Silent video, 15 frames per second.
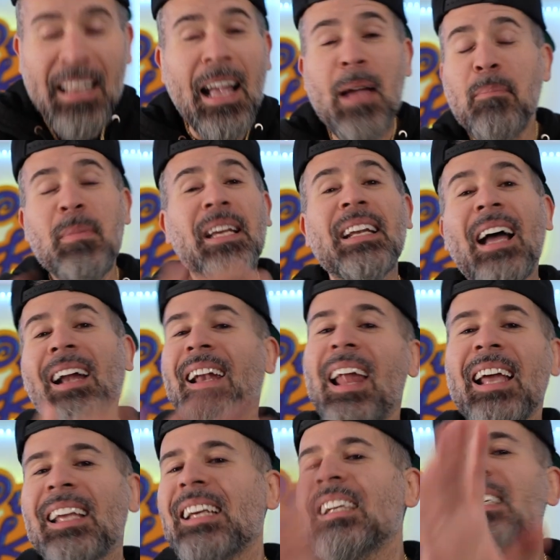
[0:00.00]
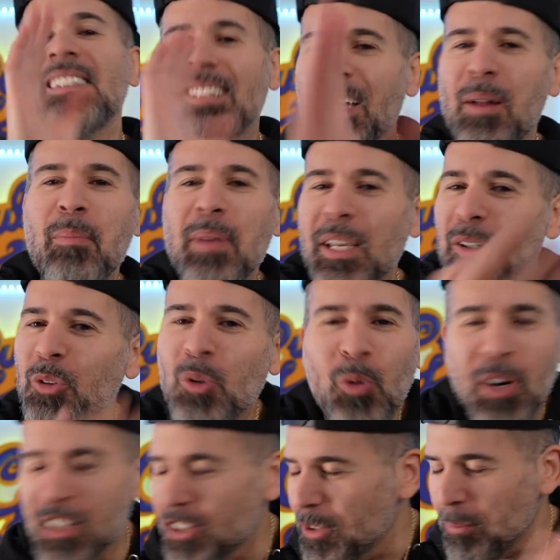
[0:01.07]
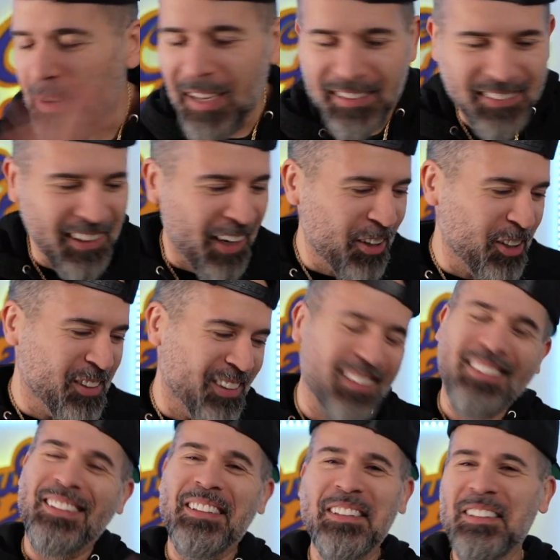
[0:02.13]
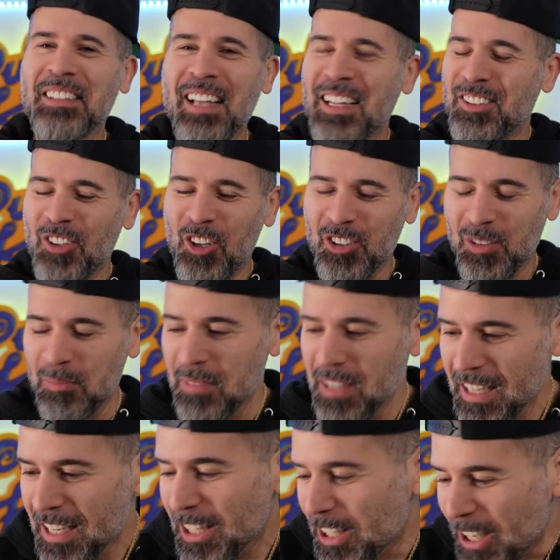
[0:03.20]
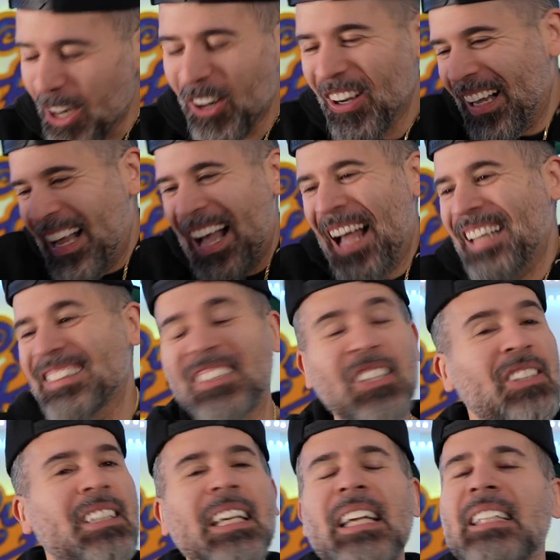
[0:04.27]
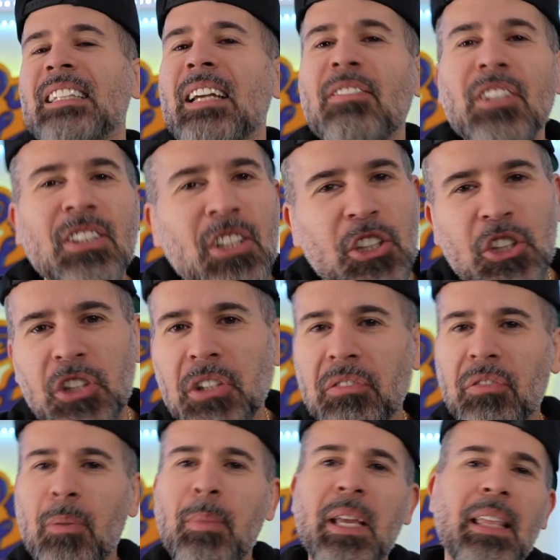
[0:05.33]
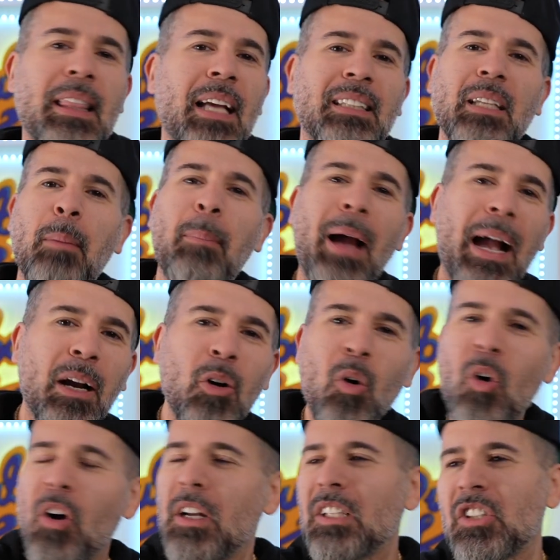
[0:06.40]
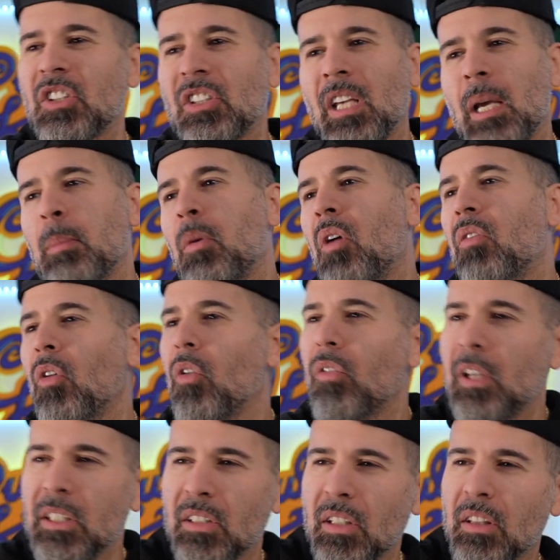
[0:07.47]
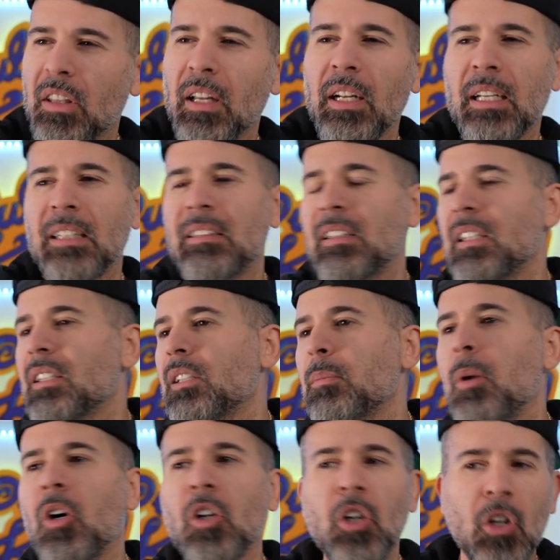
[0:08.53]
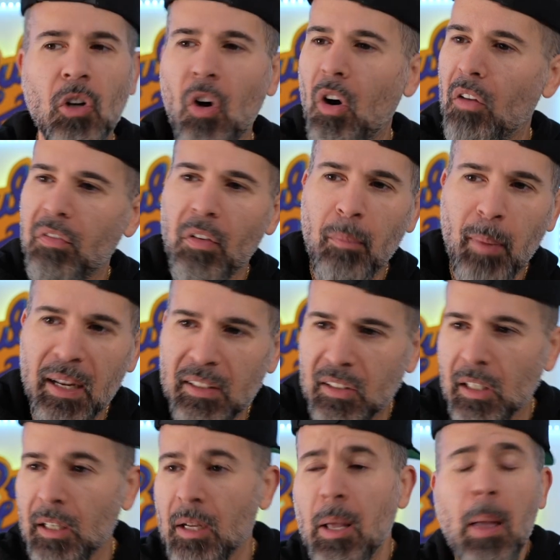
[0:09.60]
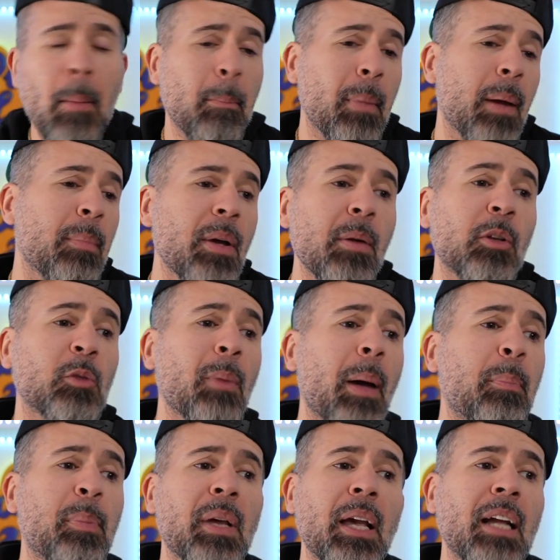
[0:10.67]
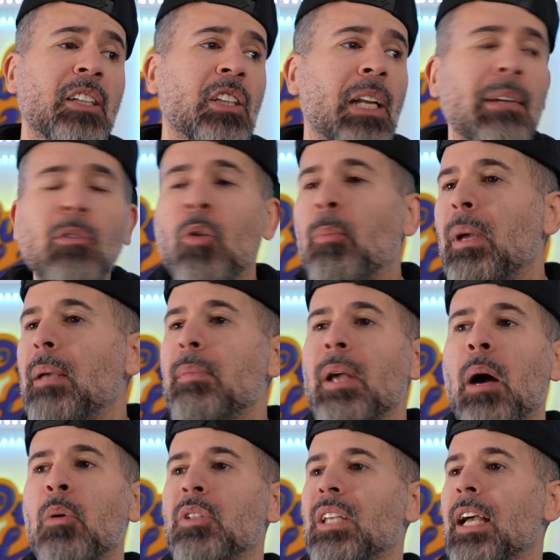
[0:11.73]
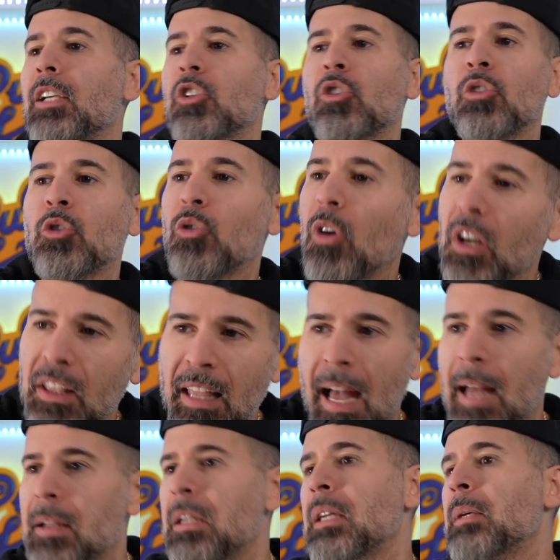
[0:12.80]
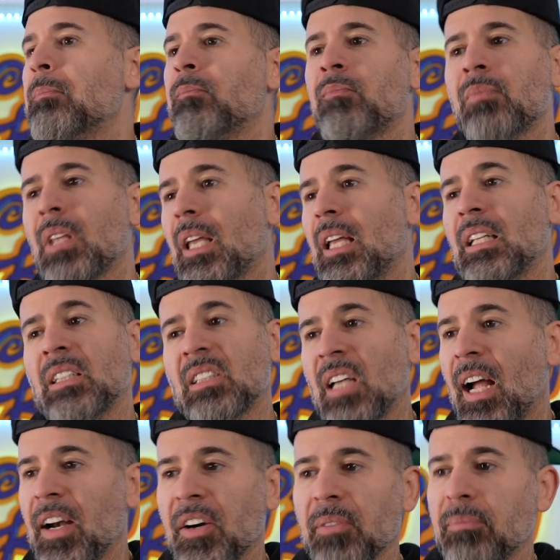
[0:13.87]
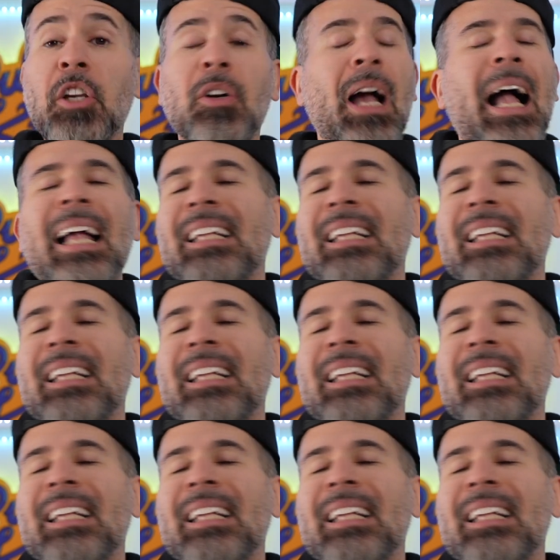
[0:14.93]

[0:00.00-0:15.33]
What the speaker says: and me not liking it is gonna make you question my entire existence, and that's awesome. Yo, it never did shit for me. That tobacco on it just came off overly synthetic. It didn't smell good off of my skin. Maybe it's my pH level, maybe I was extra drunk that entire year.